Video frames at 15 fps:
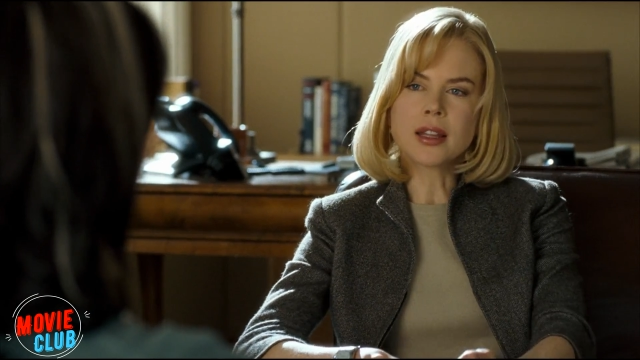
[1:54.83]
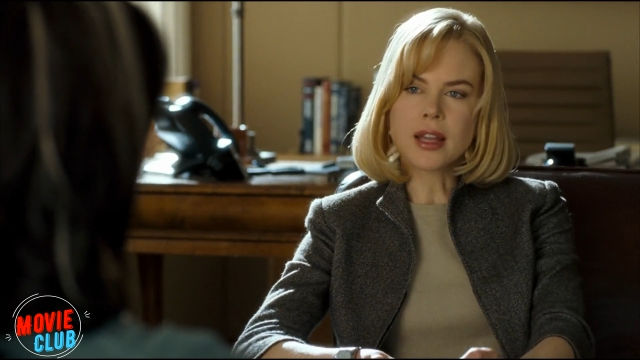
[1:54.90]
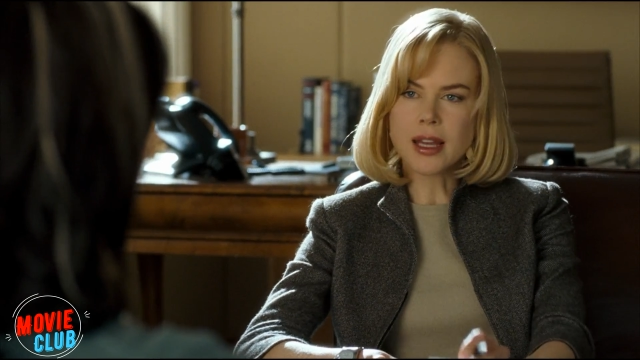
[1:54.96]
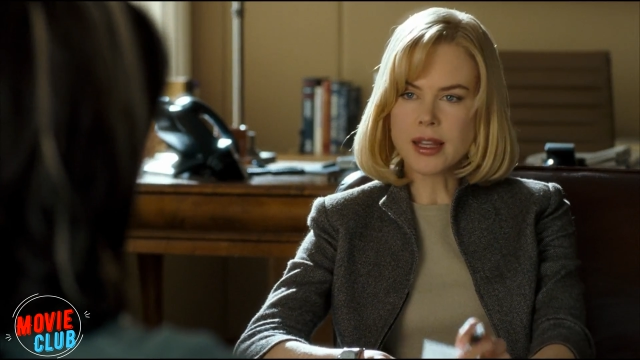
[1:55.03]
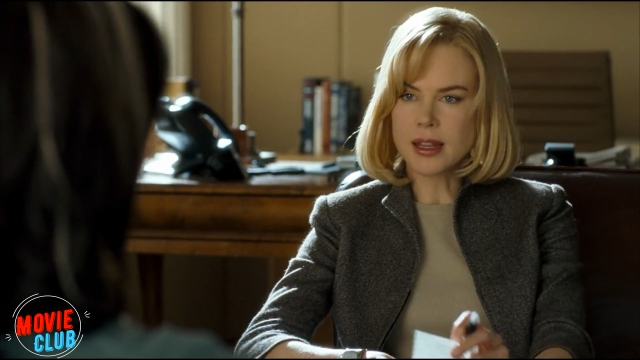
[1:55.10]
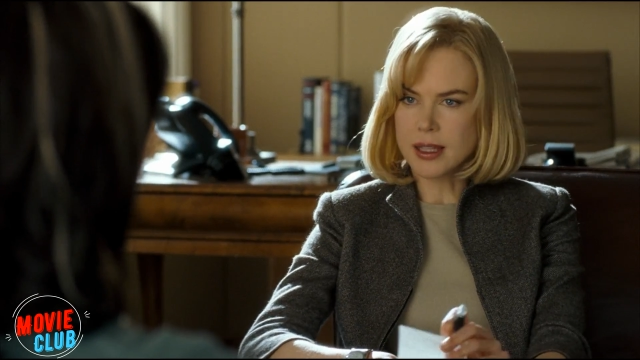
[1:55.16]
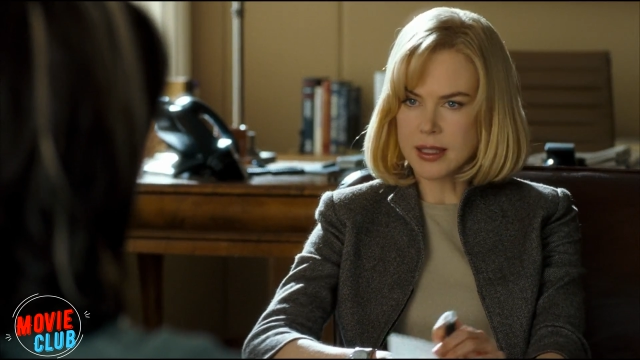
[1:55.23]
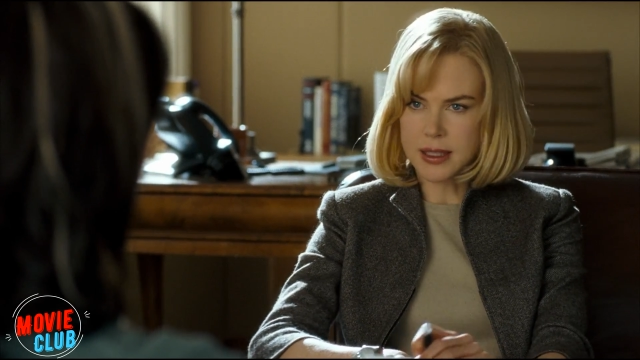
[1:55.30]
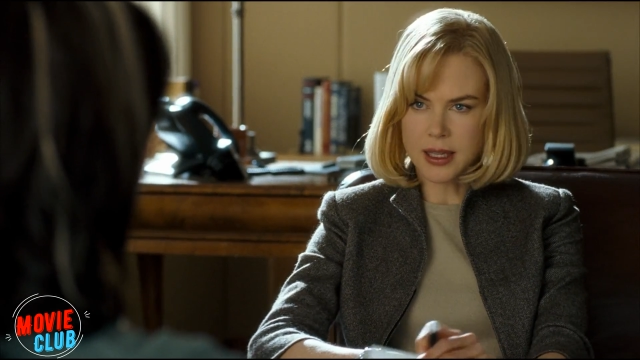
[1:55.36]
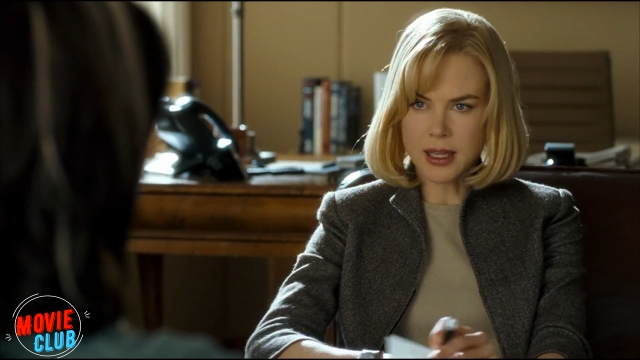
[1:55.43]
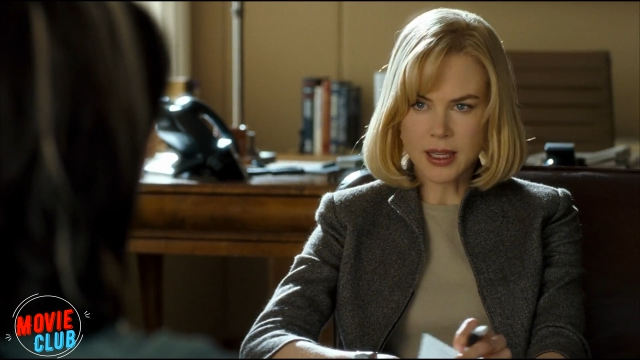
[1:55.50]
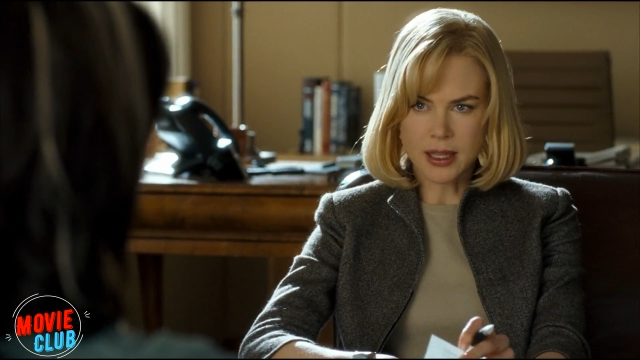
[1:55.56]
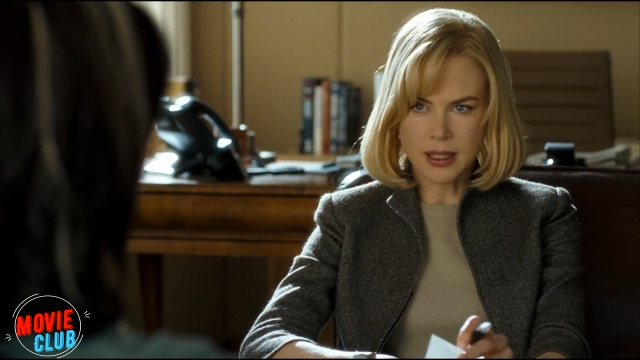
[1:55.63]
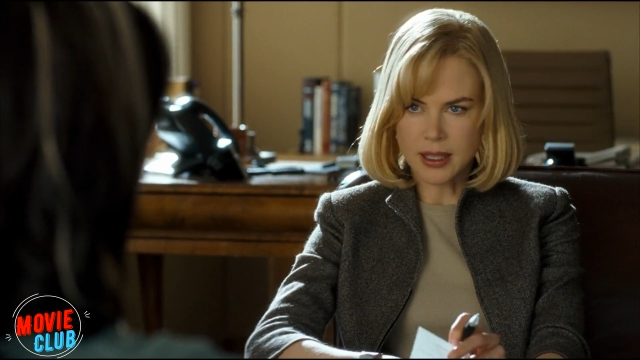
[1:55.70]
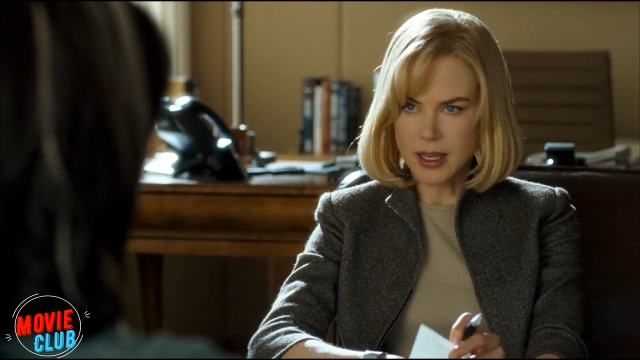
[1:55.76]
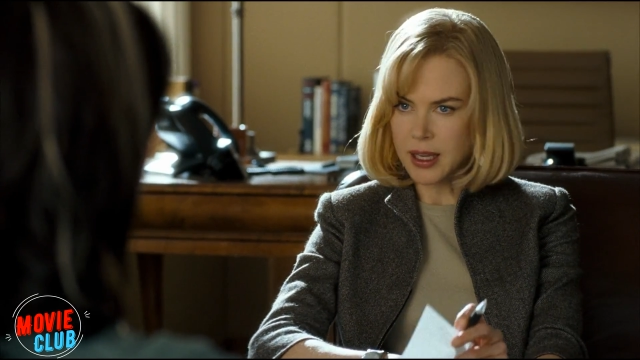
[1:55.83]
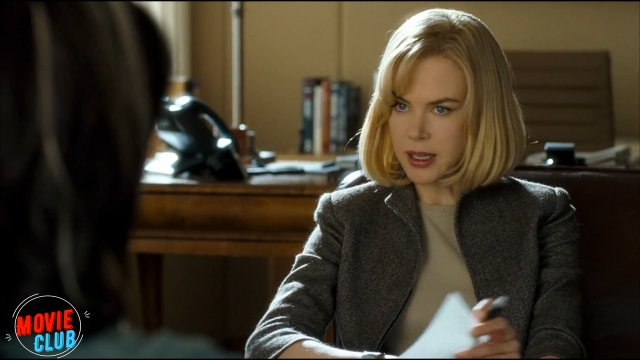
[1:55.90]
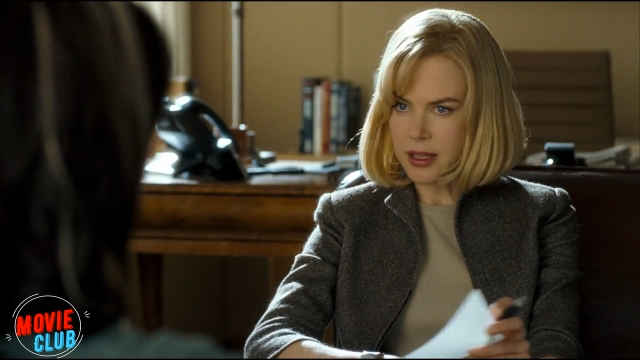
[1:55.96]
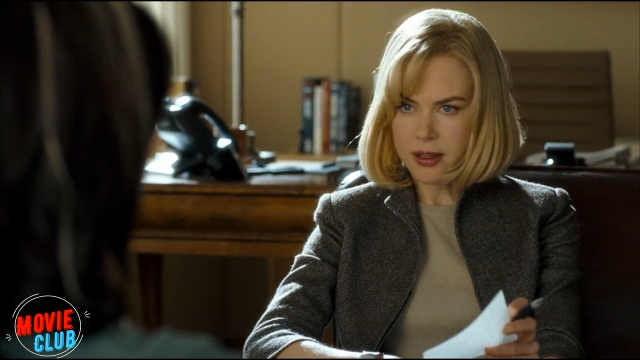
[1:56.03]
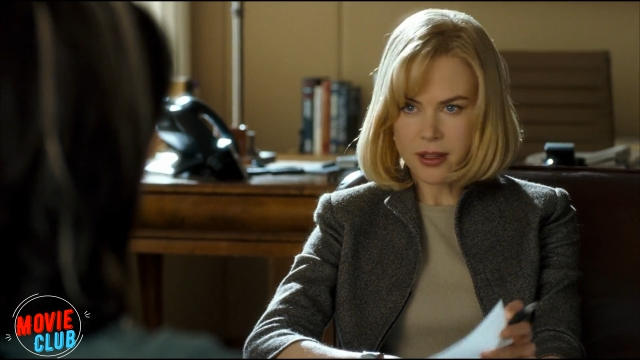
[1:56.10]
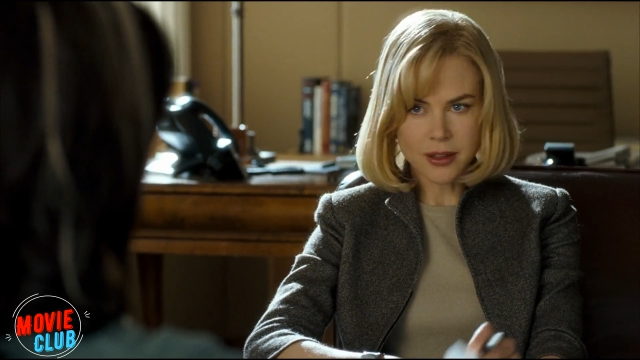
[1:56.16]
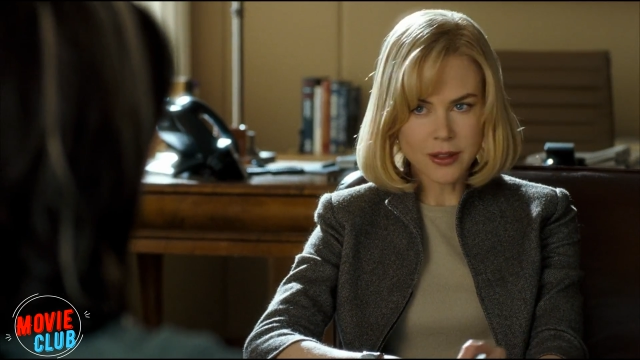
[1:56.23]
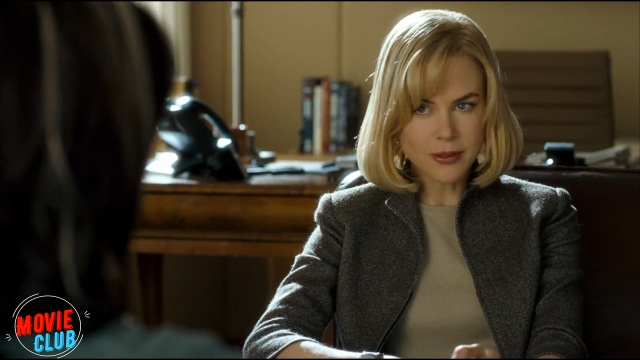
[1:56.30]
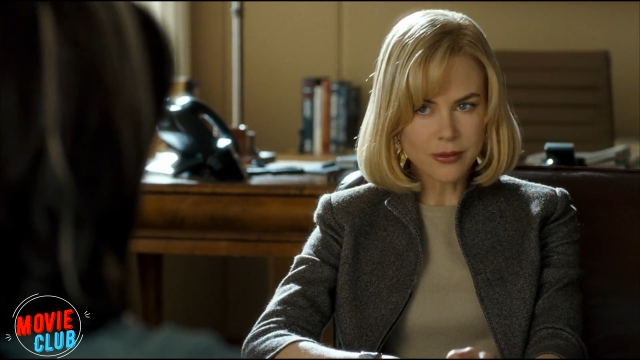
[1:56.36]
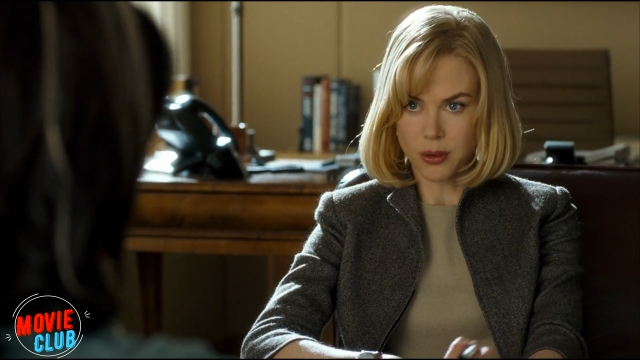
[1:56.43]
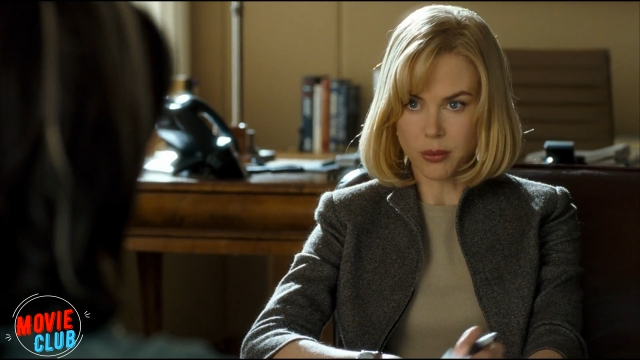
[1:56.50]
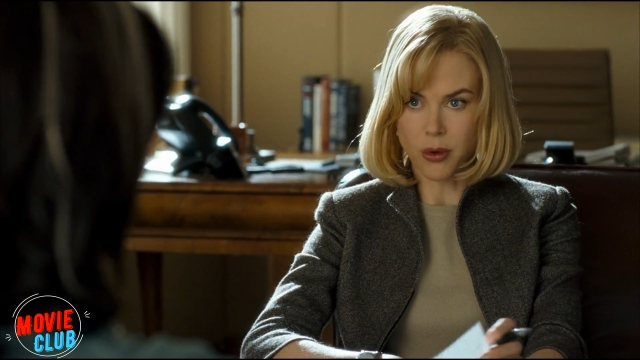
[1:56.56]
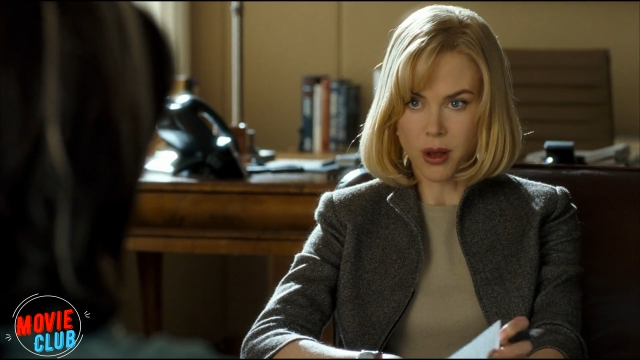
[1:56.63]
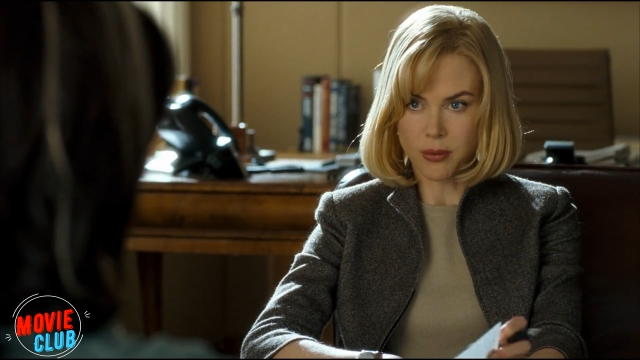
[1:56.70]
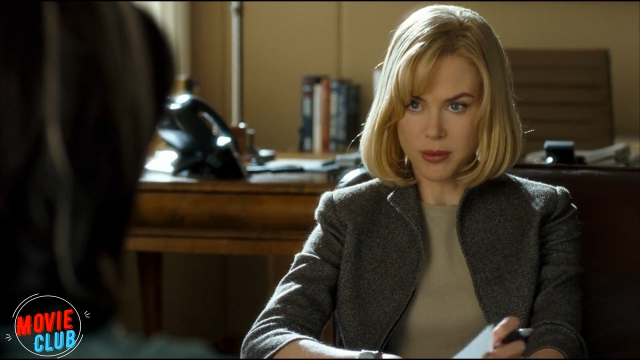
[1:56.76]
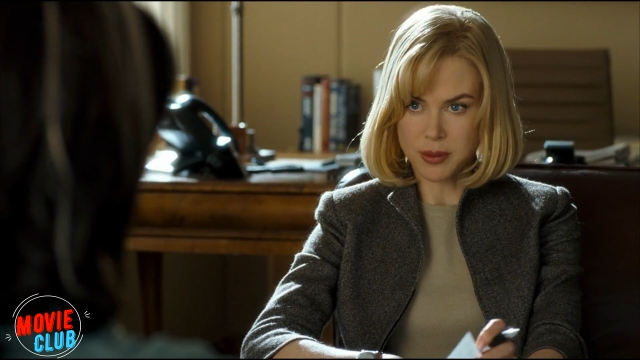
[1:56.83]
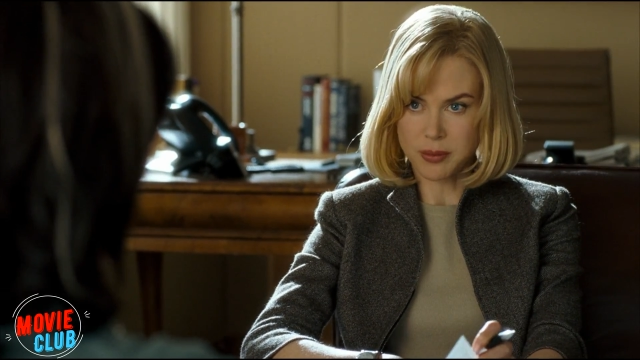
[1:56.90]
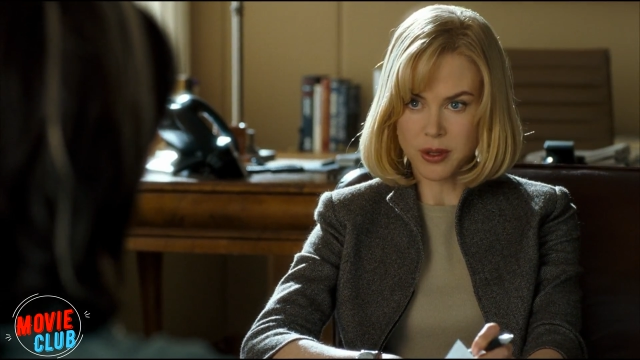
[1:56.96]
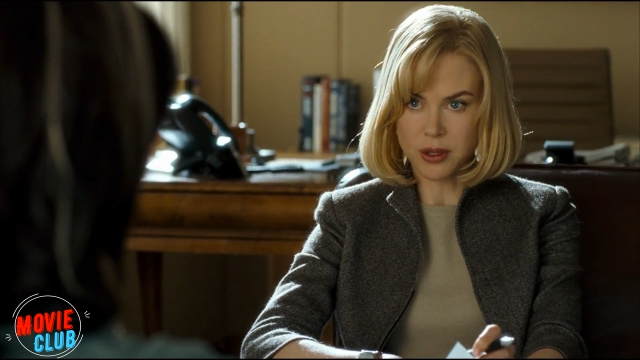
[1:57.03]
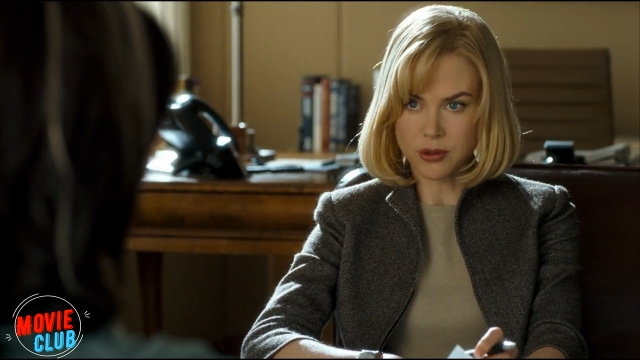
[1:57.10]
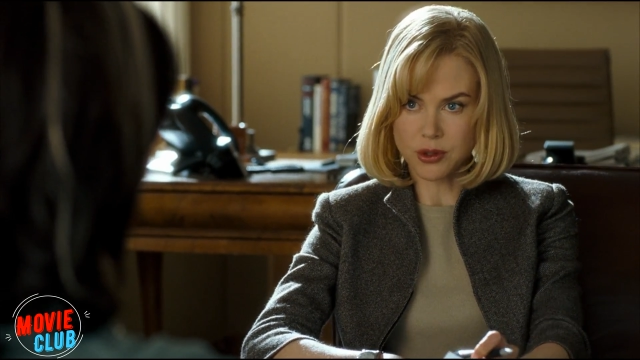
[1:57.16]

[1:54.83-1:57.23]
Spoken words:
and asks her to call if something like this happens